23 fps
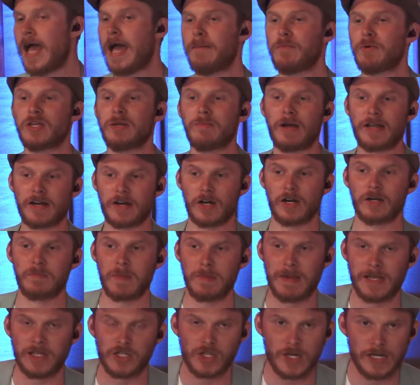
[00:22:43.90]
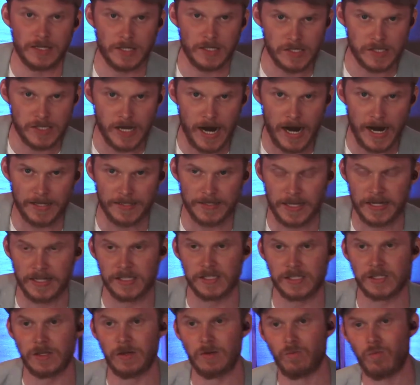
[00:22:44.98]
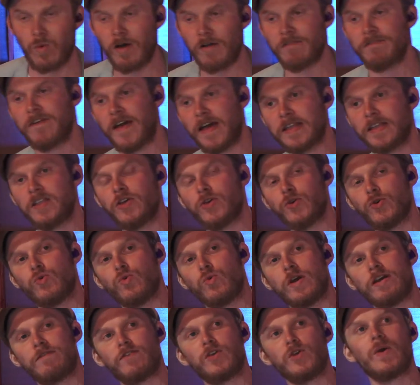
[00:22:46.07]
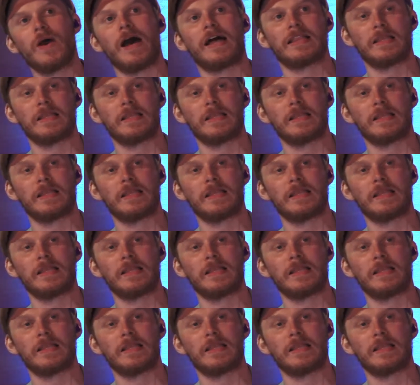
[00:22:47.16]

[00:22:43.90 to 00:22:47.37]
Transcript: But you might have heard me mention at the start, and it's what venue, if you had the